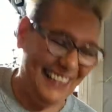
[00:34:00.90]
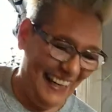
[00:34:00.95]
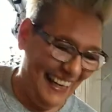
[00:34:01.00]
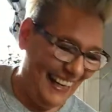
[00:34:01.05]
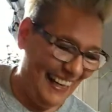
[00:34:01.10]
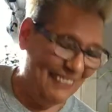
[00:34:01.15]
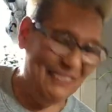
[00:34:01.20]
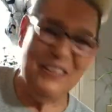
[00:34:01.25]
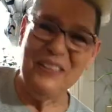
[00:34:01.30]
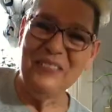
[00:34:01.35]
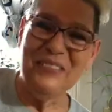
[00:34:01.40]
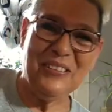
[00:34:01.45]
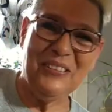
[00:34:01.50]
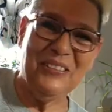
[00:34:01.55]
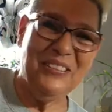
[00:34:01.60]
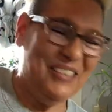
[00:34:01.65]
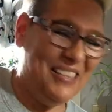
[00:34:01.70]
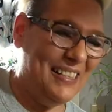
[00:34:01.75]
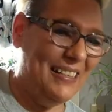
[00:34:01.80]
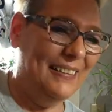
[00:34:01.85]
Okay, I won't
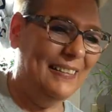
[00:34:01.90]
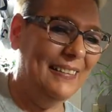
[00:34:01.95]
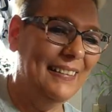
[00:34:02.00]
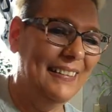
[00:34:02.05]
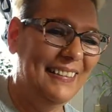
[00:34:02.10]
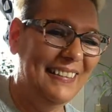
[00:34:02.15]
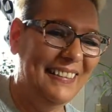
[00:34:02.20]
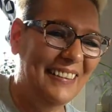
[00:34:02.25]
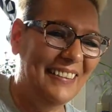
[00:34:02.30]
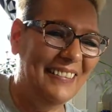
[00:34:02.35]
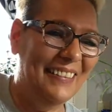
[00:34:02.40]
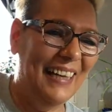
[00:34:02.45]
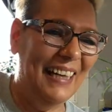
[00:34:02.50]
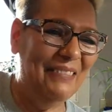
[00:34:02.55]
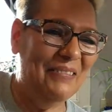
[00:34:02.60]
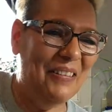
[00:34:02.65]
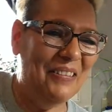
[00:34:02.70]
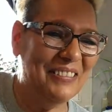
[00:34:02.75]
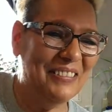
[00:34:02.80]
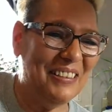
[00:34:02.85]
torch it. No, I
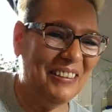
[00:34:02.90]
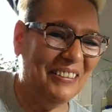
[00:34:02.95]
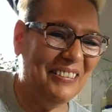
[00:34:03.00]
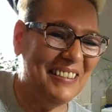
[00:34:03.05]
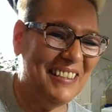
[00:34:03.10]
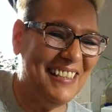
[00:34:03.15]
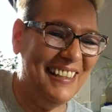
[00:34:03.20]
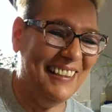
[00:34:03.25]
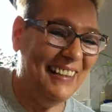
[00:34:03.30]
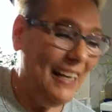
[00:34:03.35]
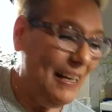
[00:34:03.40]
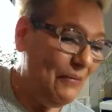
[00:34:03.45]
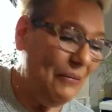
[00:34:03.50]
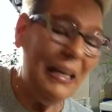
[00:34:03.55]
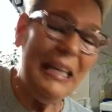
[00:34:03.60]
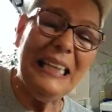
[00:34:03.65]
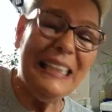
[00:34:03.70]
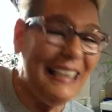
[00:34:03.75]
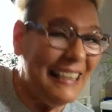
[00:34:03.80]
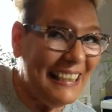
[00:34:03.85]
won't torch it.
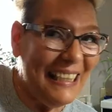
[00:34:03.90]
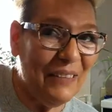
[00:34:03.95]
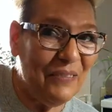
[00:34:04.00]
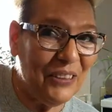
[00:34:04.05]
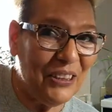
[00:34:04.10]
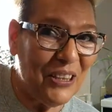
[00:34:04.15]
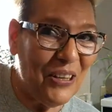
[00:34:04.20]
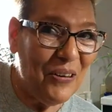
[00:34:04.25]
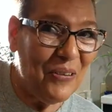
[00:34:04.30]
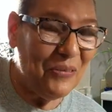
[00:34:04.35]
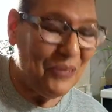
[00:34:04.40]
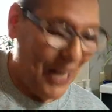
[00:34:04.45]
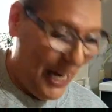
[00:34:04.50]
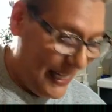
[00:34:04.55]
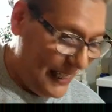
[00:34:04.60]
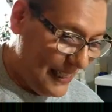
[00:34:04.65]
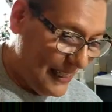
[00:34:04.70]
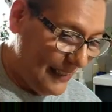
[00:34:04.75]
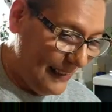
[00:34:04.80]
Well, you never know, right?